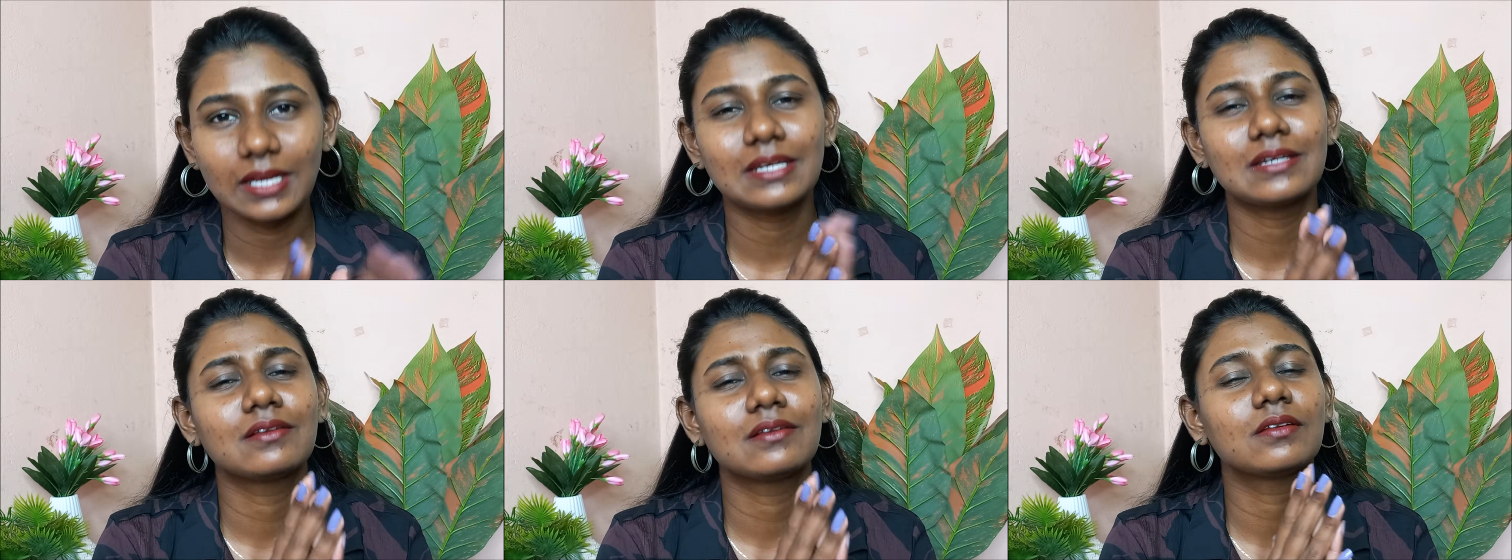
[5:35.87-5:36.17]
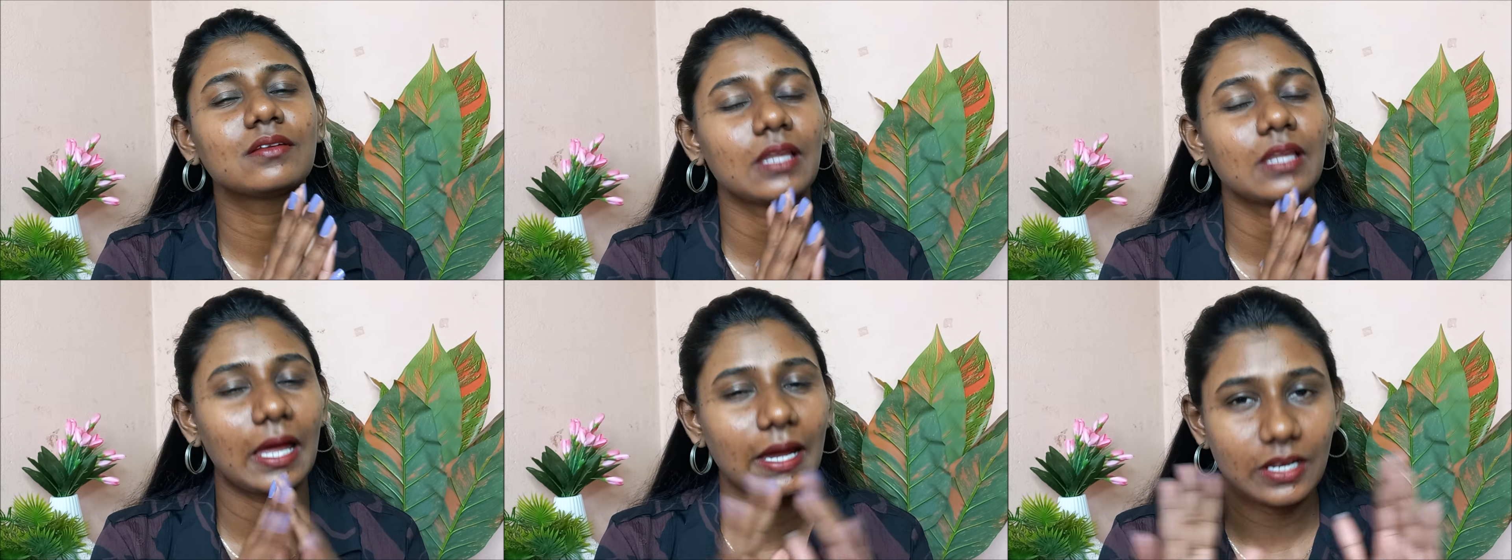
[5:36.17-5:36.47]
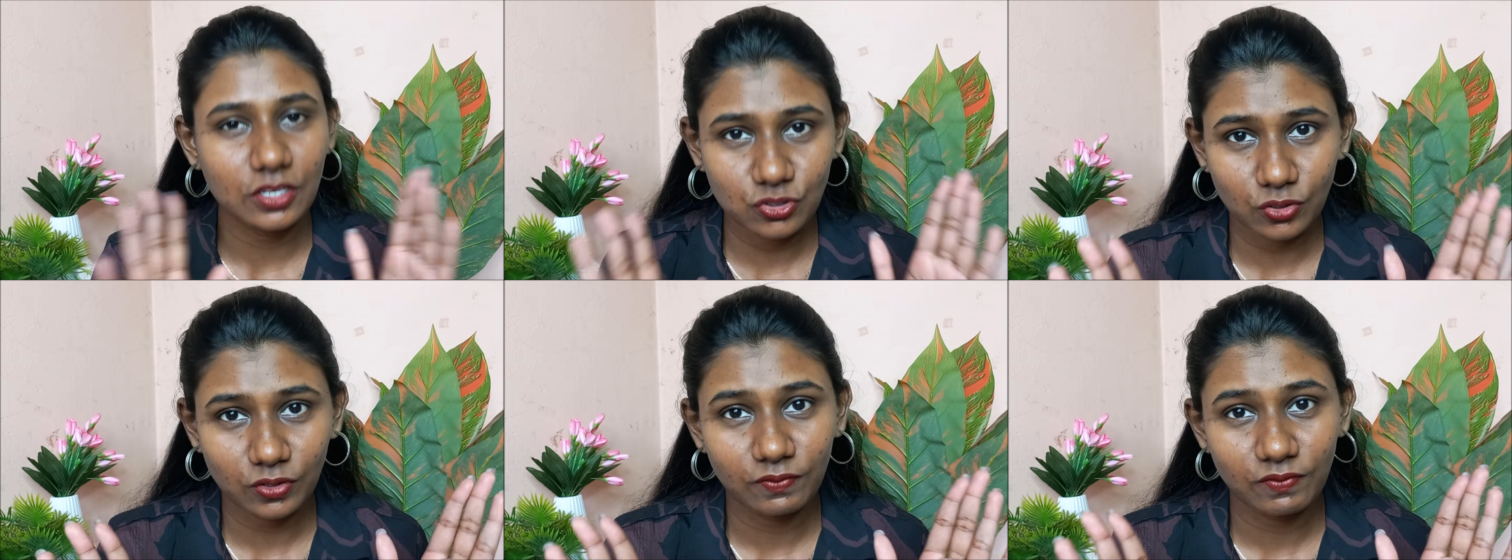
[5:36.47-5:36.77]
It
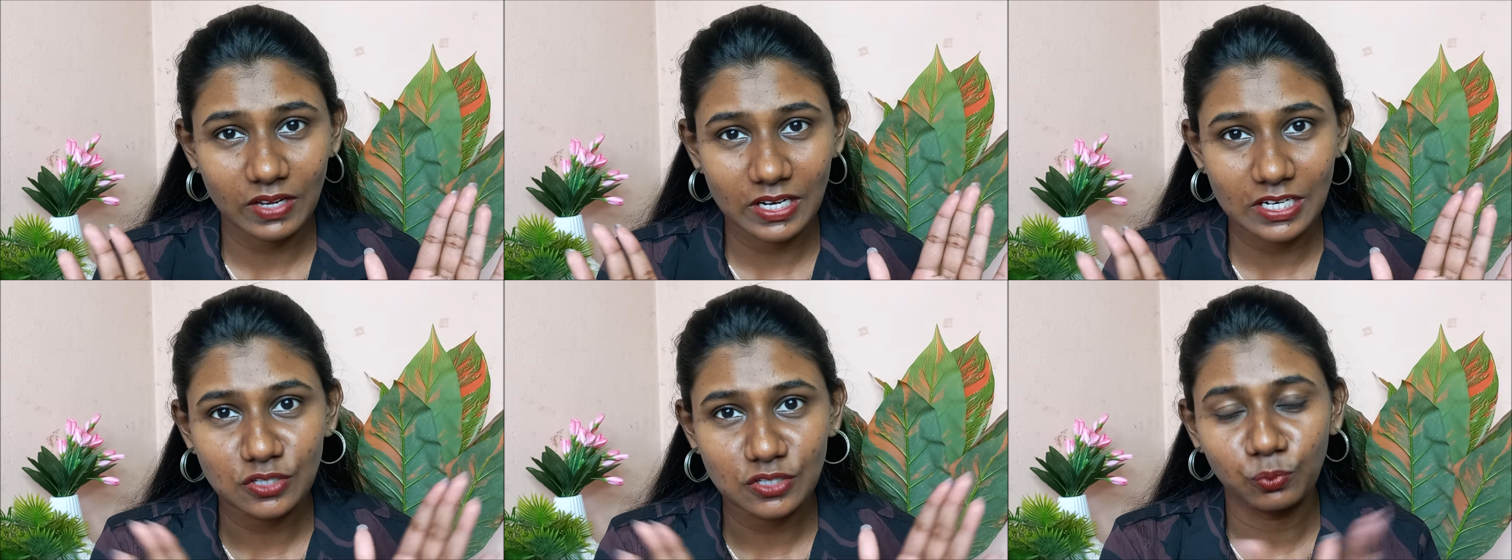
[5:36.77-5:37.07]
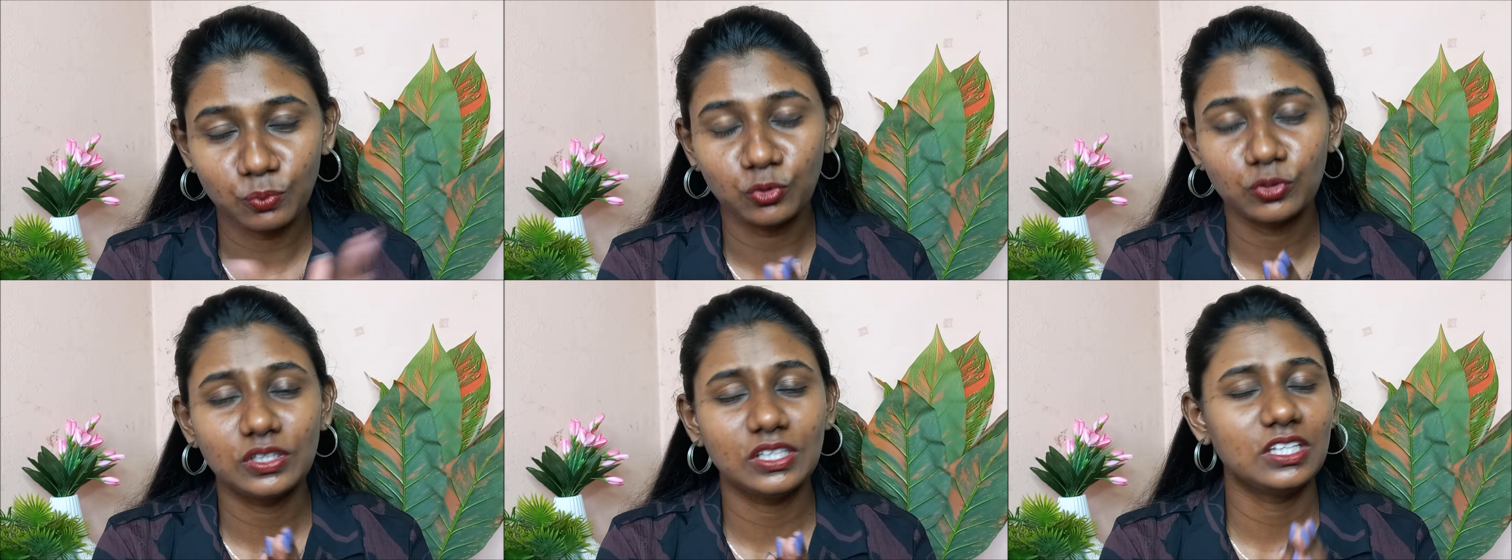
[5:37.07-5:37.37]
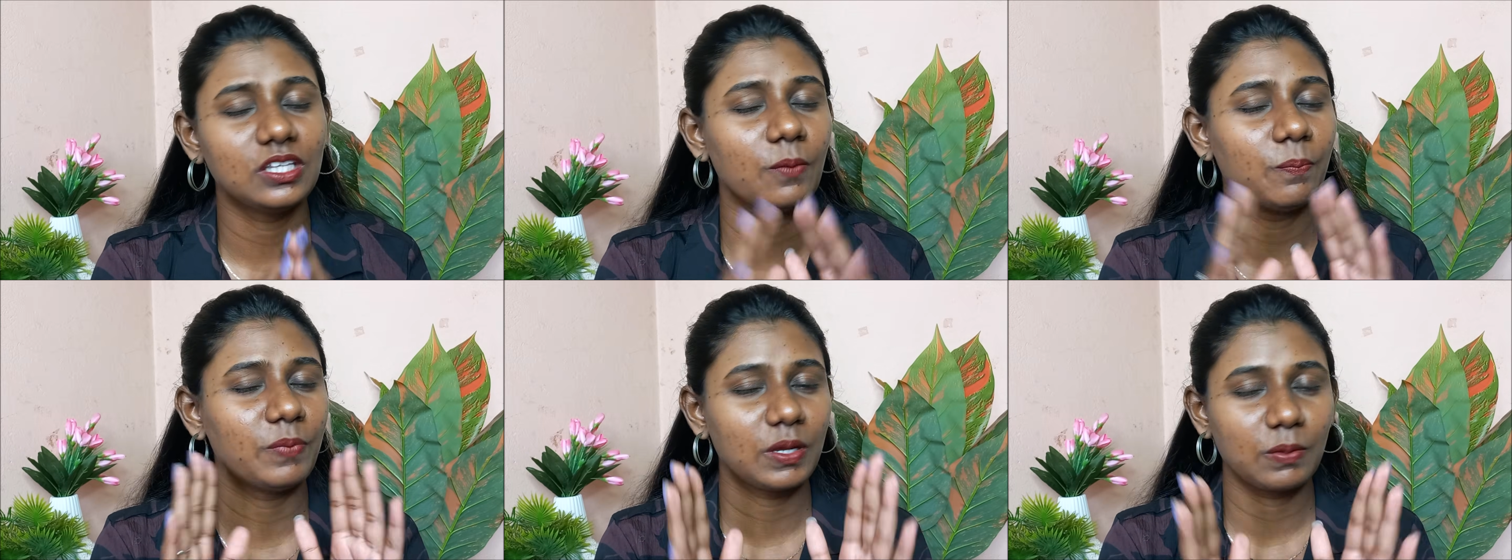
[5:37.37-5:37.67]
glides on very smoothly.
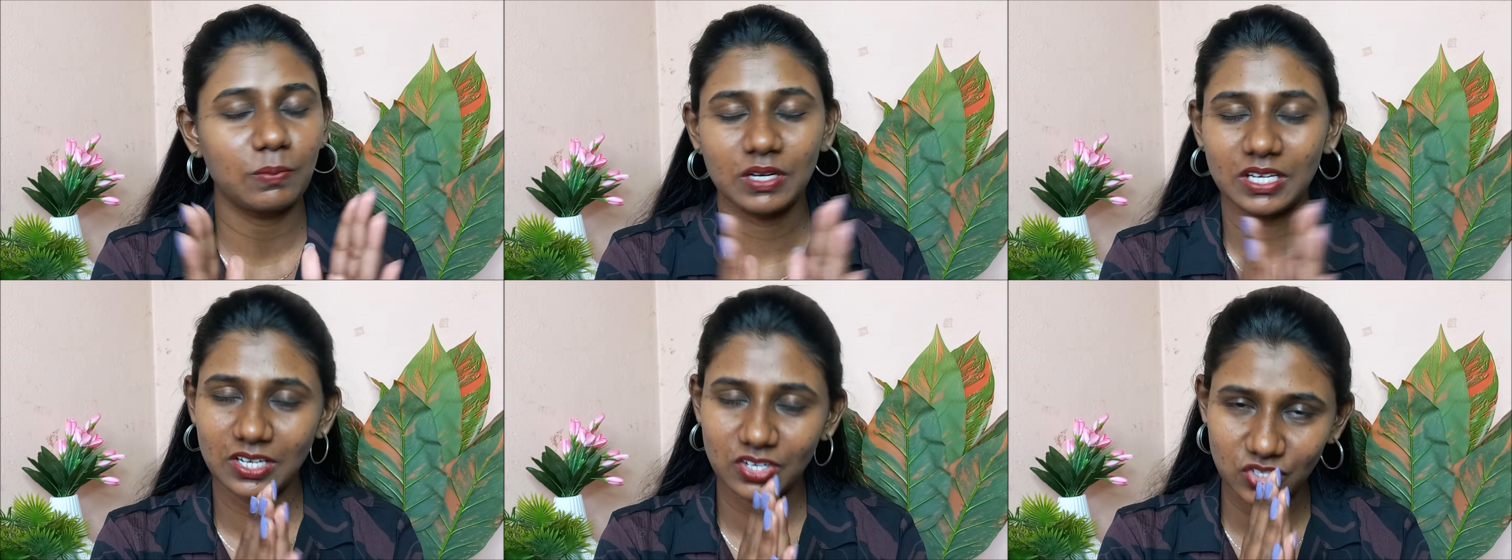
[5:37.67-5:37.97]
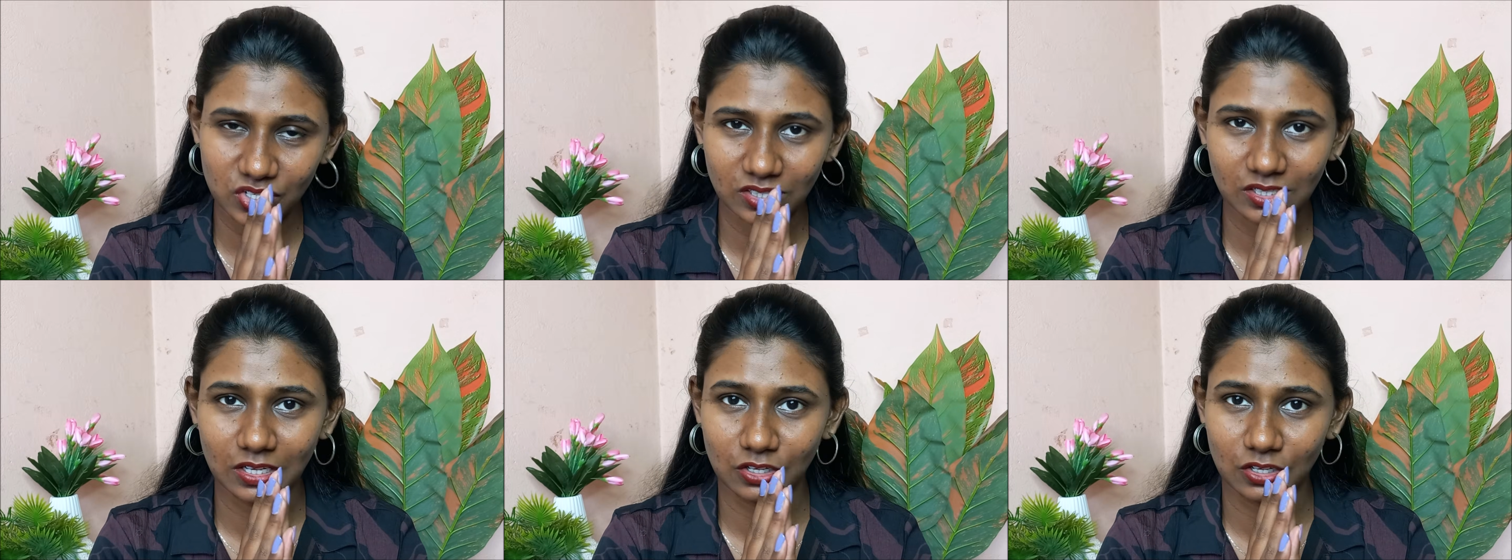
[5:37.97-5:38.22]
The pigmentation